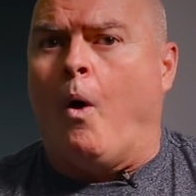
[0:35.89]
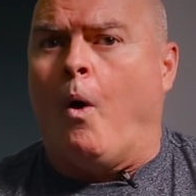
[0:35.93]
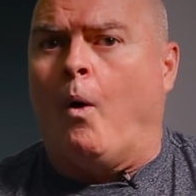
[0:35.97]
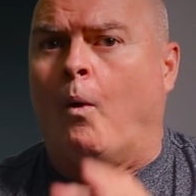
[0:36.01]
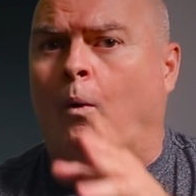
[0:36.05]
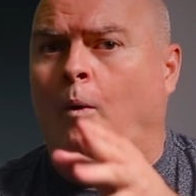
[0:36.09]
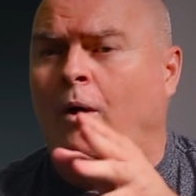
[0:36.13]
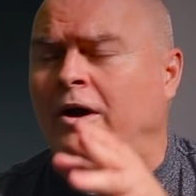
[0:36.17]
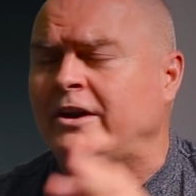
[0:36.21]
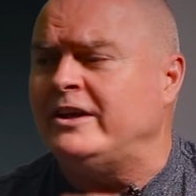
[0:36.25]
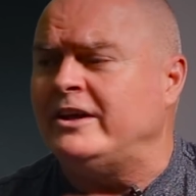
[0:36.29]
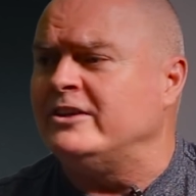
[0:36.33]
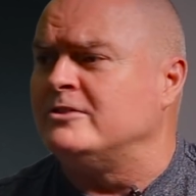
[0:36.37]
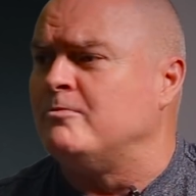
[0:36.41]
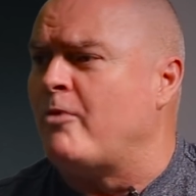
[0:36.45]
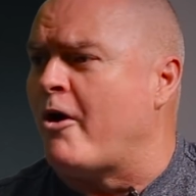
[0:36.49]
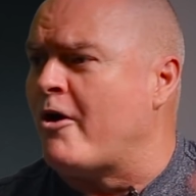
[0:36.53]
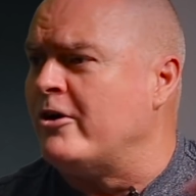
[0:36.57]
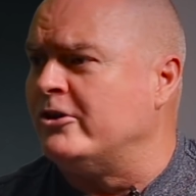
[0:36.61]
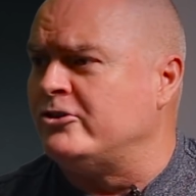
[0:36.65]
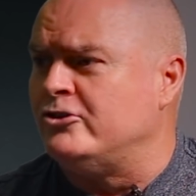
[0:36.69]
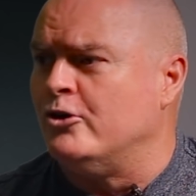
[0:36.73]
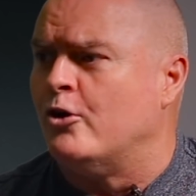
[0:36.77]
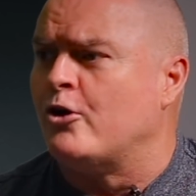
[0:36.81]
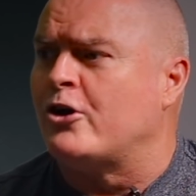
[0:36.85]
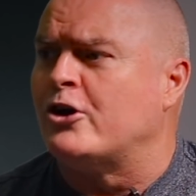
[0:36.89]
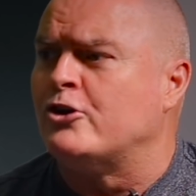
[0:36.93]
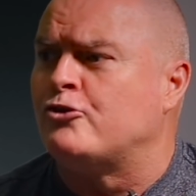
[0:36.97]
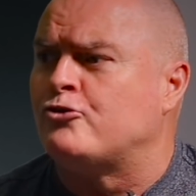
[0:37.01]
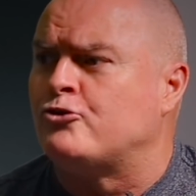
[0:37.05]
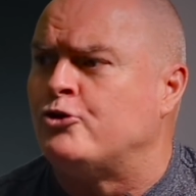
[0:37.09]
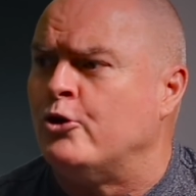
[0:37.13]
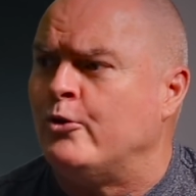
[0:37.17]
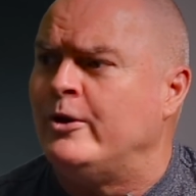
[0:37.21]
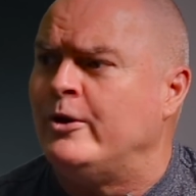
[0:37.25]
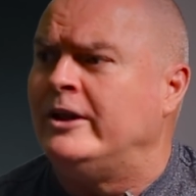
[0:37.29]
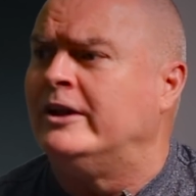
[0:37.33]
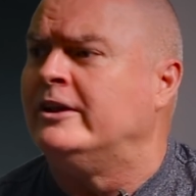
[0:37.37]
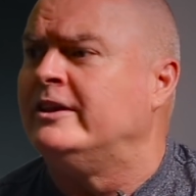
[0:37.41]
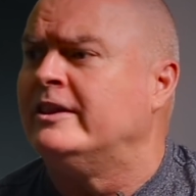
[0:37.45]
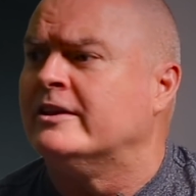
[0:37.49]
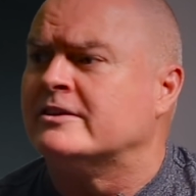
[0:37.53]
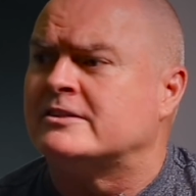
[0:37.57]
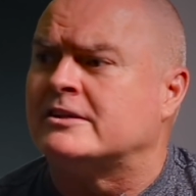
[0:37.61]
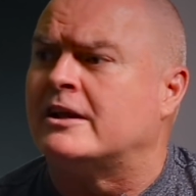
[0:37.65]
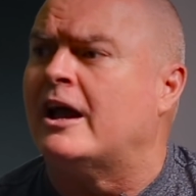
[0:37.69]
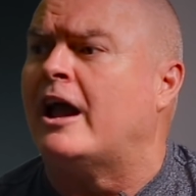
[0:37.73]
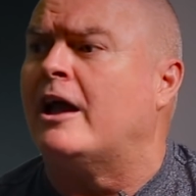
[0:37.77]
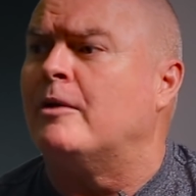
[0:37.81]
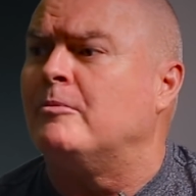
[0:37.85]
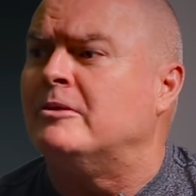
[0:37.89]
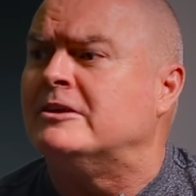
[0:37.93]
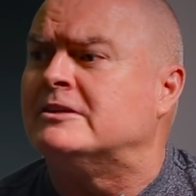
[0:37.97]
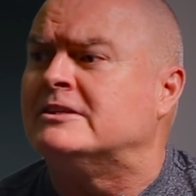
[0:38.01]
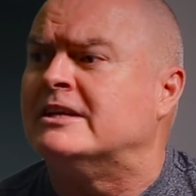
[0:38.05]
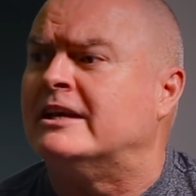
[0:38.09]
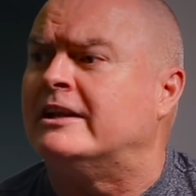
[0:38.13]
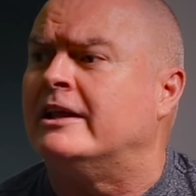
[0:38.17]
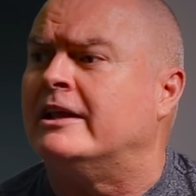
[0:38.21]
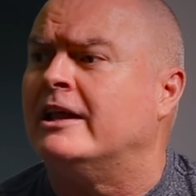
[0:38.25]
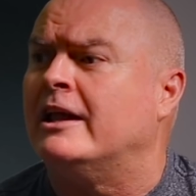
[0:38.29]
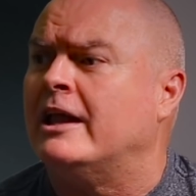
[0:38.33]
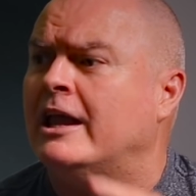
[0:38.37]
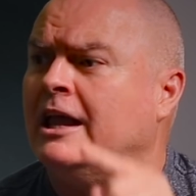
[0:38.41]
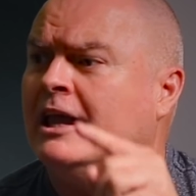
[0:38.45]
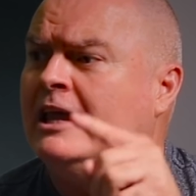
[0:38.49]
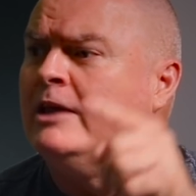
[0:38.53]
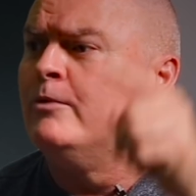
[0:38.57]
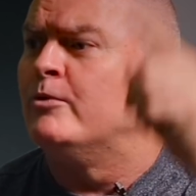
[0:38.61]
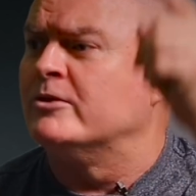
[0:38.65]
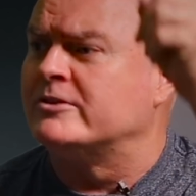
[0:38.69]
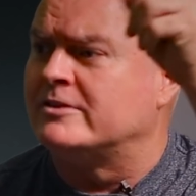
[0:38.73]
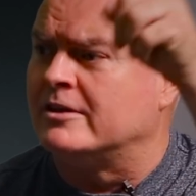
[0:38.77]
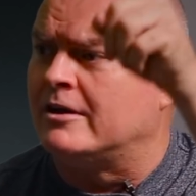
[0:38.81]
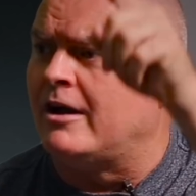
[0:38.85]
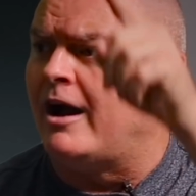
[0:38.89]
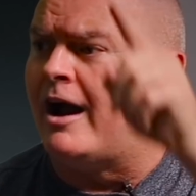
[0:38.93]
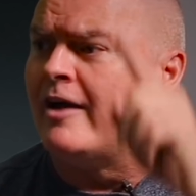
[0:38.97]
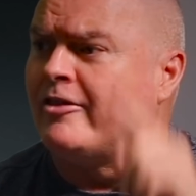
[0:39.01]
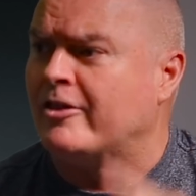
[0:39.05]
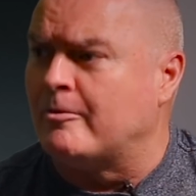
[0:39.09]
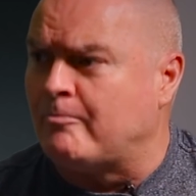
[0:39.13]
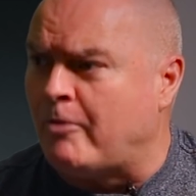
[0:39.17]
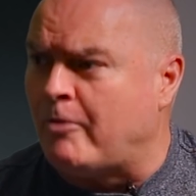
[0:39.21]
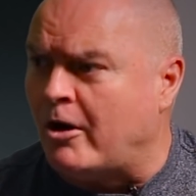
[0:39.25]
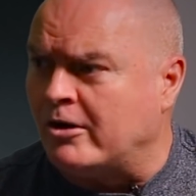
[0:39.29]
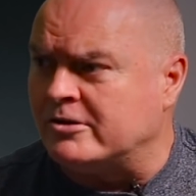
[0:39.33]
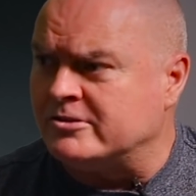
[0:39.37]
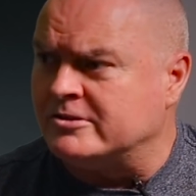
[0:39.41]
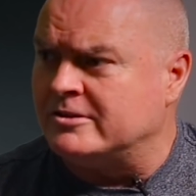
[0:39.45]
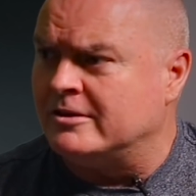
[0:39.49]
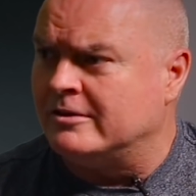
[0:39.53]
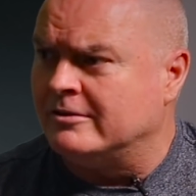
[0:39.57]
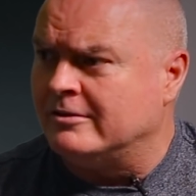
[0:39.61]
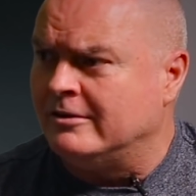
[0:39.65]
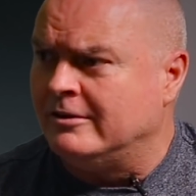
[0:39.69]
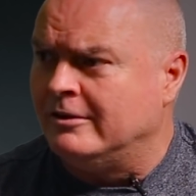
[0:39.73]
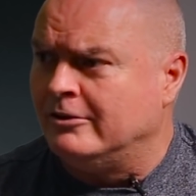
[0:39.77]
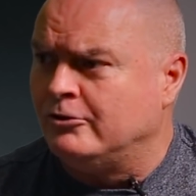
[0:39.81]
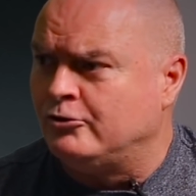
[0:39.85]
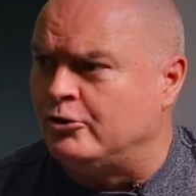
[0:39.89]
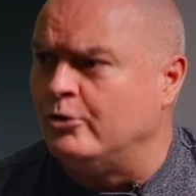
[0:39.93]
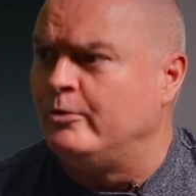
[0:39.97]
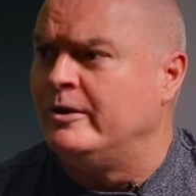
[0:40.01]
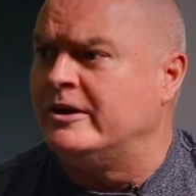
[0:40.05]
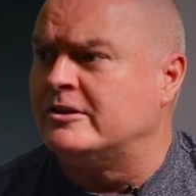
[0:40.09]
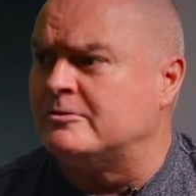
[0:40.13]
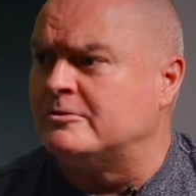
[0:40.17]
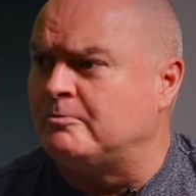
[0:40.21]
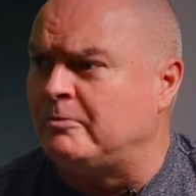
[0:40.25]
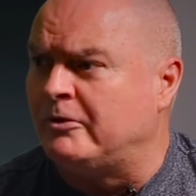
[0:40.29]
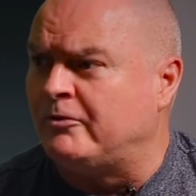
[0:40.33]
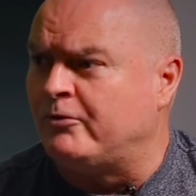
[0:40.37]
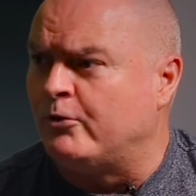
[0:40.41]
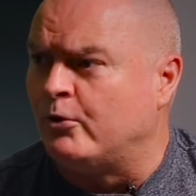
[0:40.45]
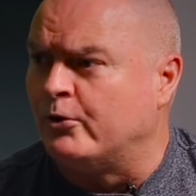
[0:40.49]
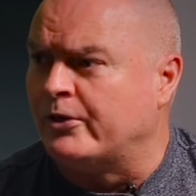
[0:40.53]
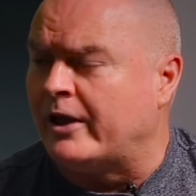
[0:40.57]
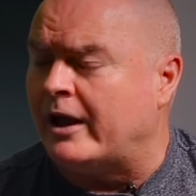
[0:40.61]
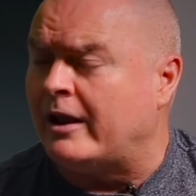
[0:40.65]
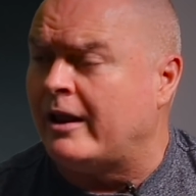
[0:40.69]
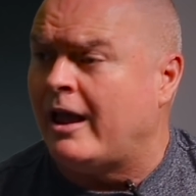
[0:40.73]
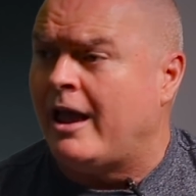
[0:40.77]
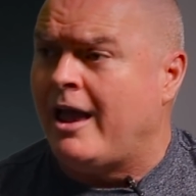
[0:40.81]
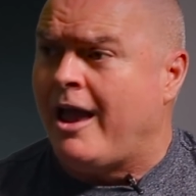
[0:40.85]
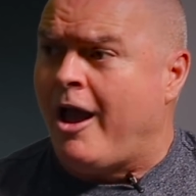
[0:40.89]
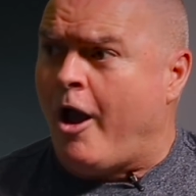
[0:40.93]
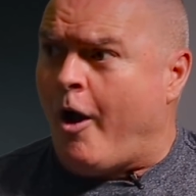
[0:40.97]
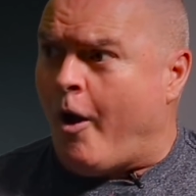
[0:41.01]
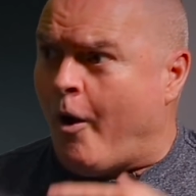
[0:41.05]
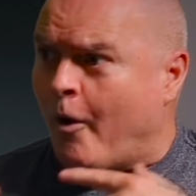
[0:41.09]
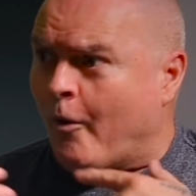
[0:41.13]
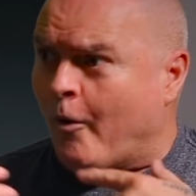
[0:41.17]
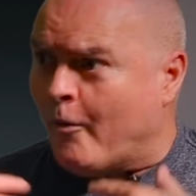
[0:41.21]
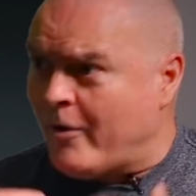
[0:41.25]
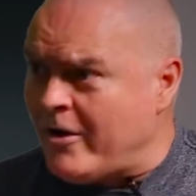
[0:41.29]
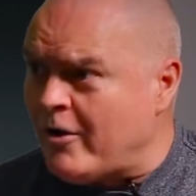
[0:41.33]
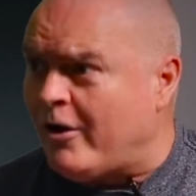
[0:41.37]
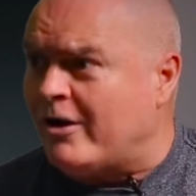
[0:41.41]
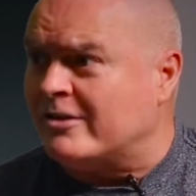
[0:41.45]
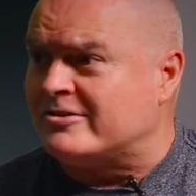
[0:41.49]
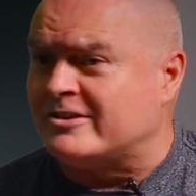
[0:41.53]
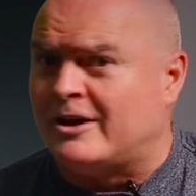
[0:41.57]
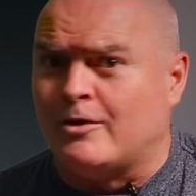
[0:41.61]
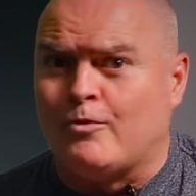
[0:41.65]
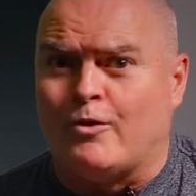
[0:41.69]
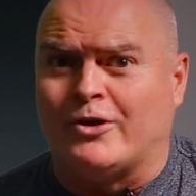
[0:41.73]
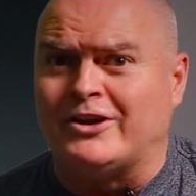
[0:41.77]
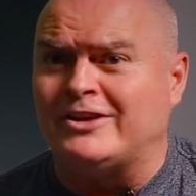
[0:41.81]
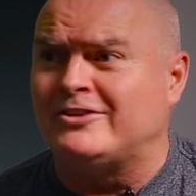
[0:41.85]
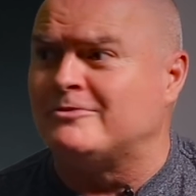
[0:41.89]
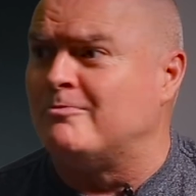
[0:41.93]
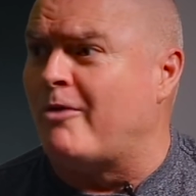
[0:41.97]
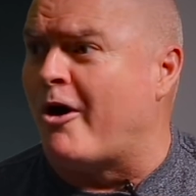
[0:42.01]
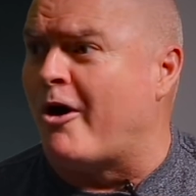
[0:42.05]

What is Maurice Jonker doing in this game? He said, he was the guy in the box 2 weeks before that. We're asking, what is